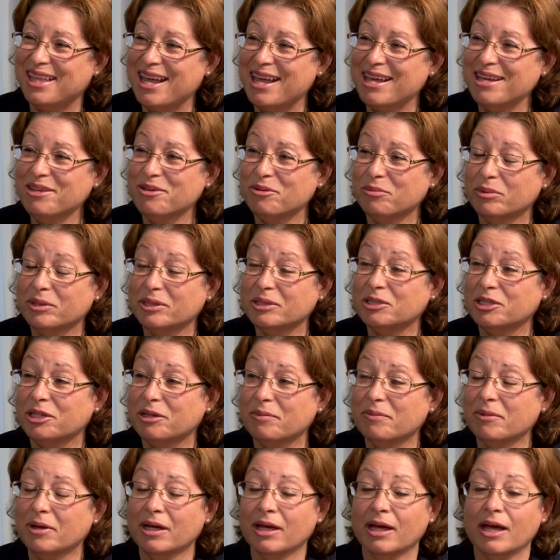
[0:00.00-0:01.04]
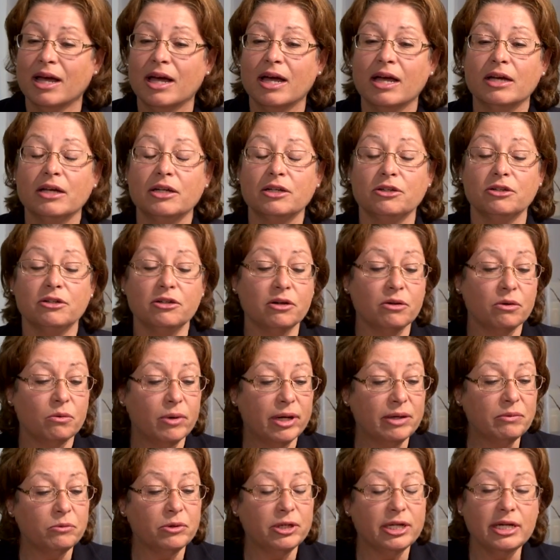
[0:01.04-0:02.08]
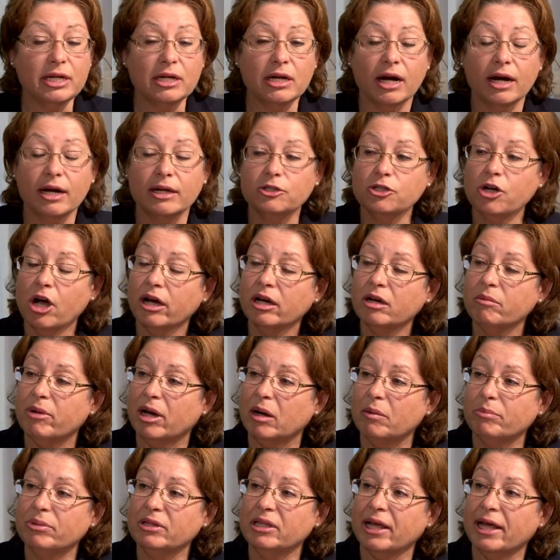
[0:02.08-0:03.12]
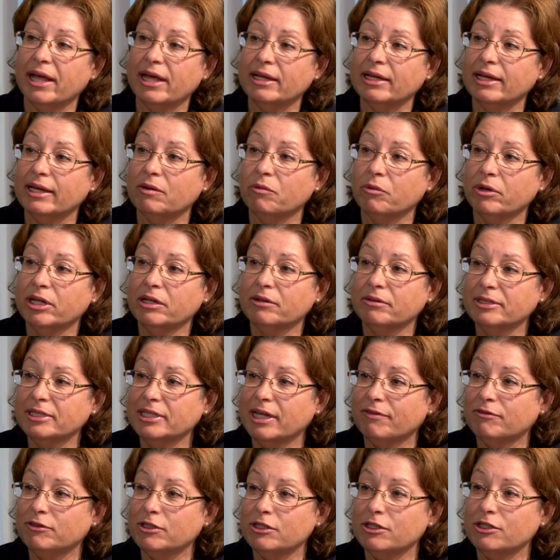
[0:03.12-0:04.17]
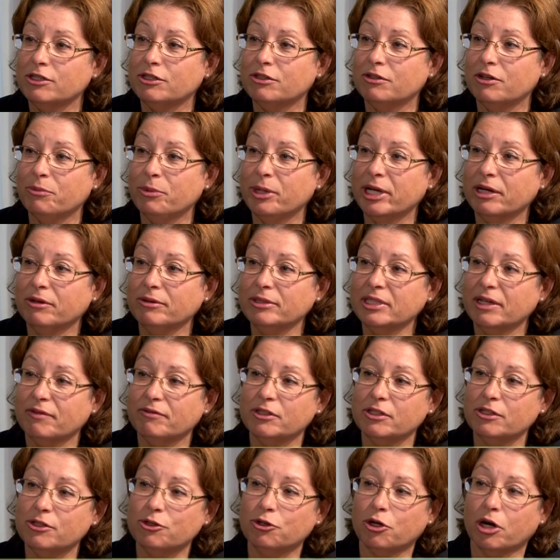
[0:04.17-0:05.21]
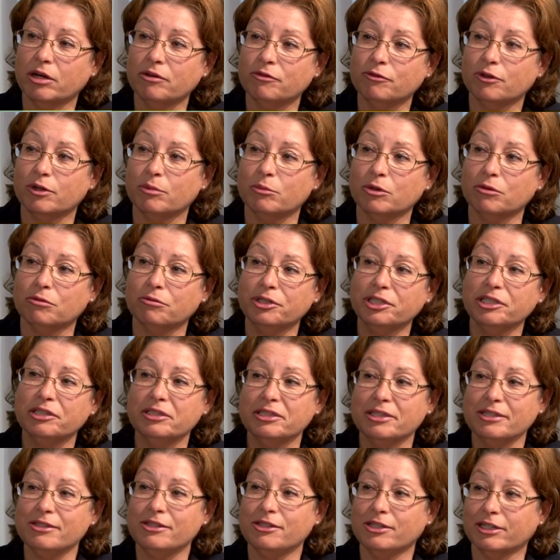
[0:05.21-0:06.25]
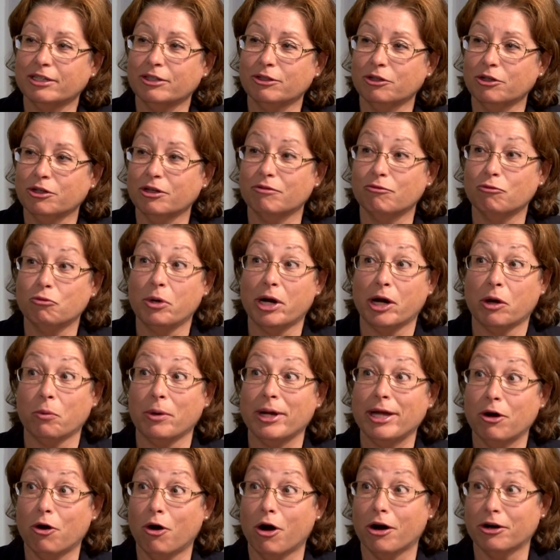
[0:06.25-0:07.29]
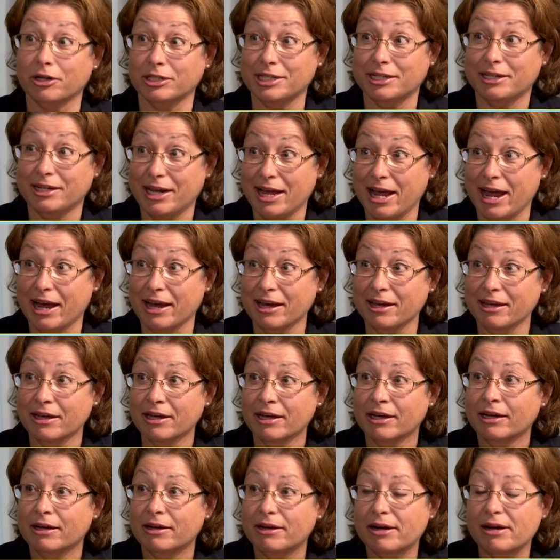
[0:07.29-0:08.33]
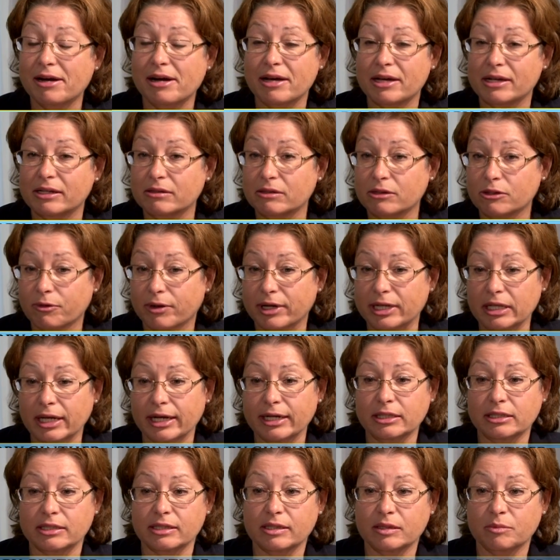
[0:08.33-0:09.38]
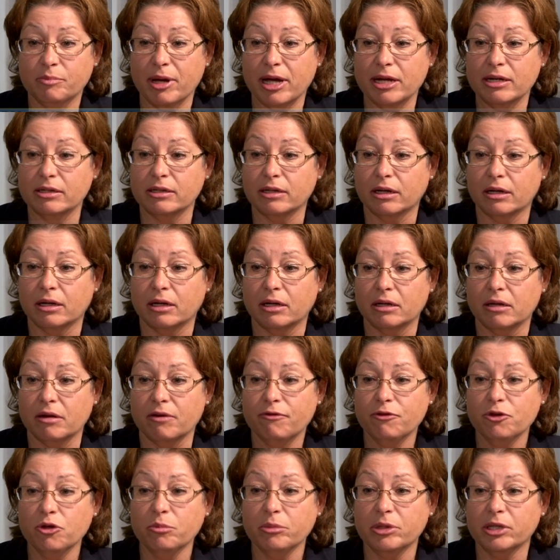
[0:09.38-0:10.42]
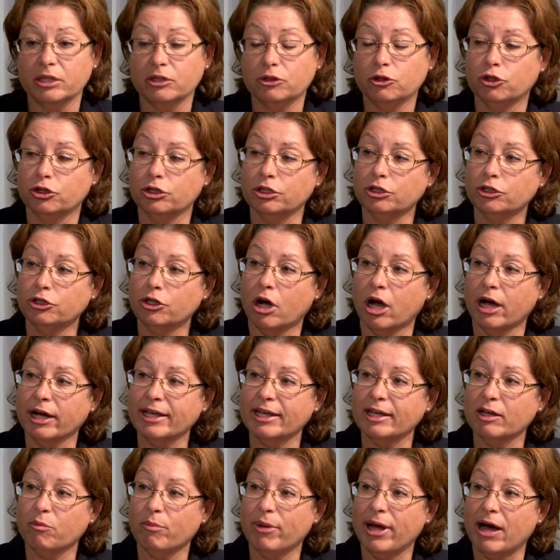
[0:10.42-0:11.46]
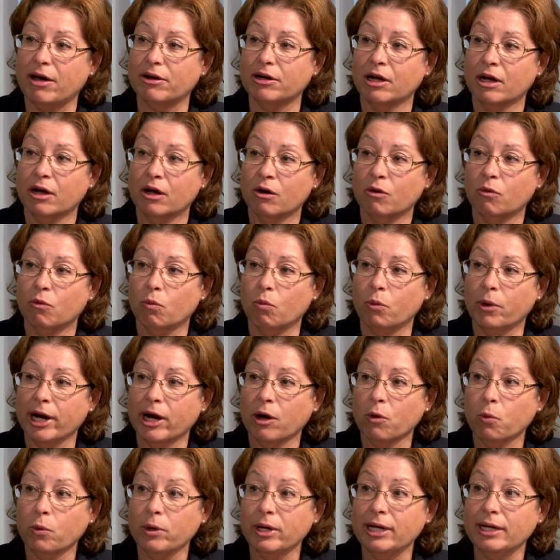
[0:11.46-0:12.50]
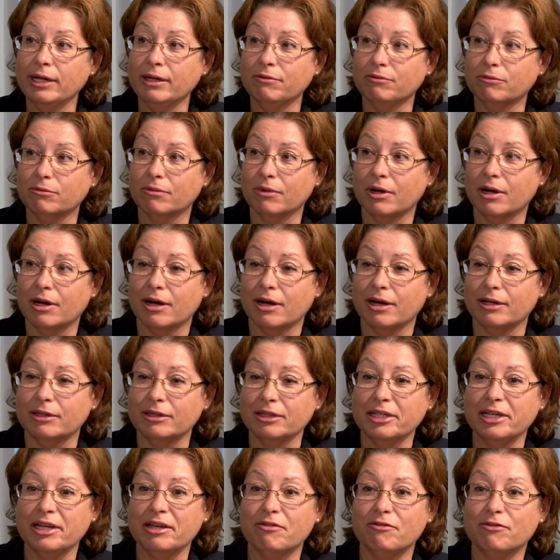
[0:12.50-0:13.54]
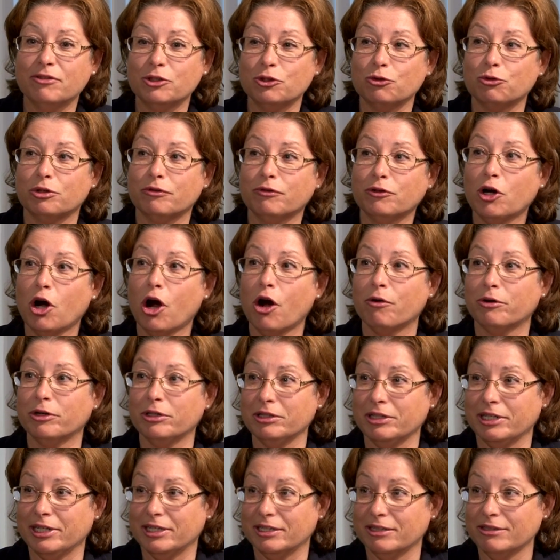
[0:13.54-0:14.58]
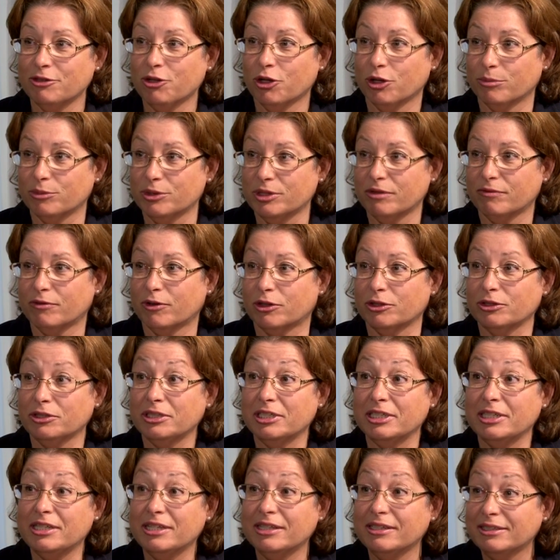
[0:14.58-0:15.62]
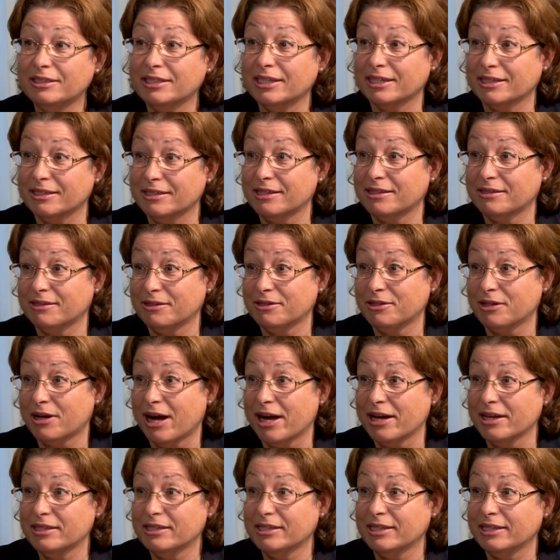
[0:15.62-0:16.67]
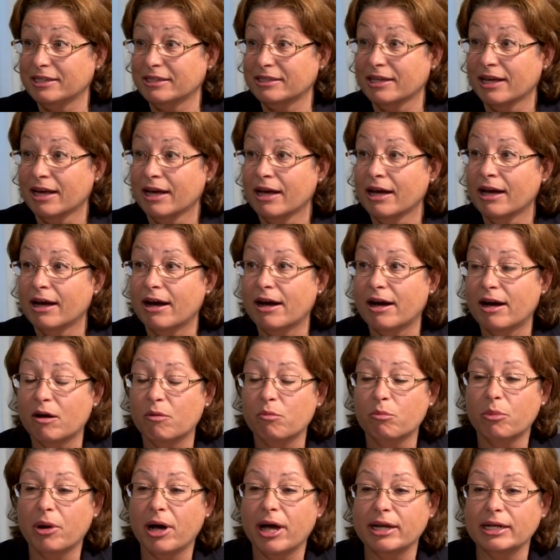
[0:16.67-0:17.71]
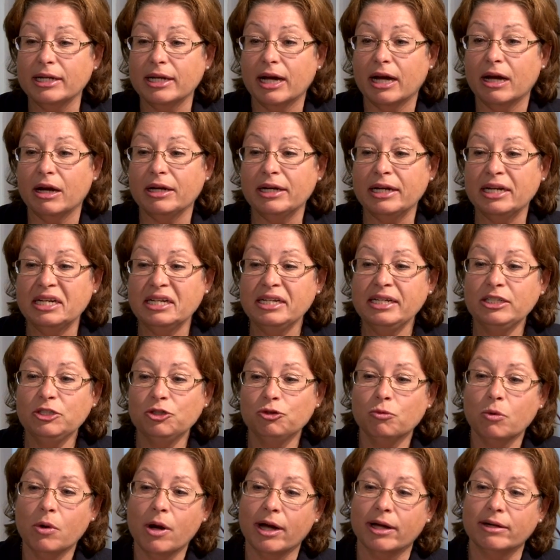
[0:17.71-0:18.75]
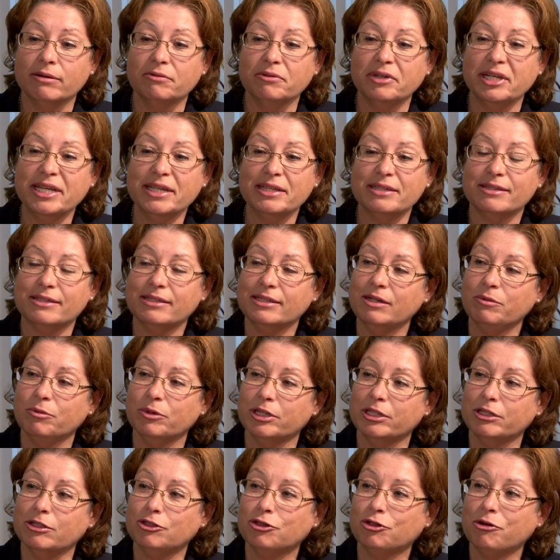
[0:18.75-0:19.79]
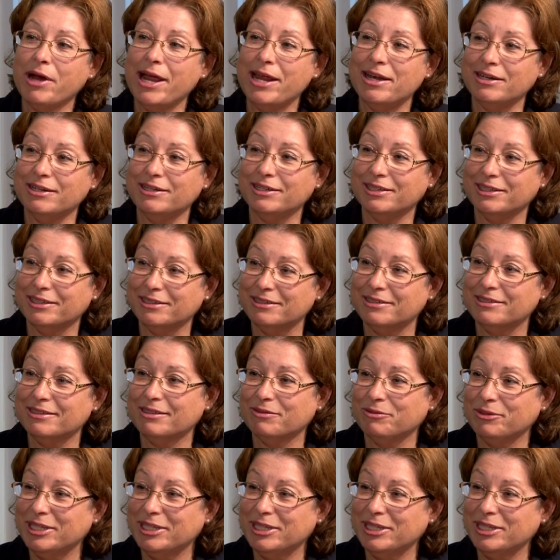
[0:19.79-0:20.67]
Thank you, Bishop. You know, when we talk about planning, we always have to start from a realistic look of where we are today. And so I'd like to spend a few minutes just talking about where we live sort of currently in terms of our statistics as a diocese. But in each one, we can see what the trend is.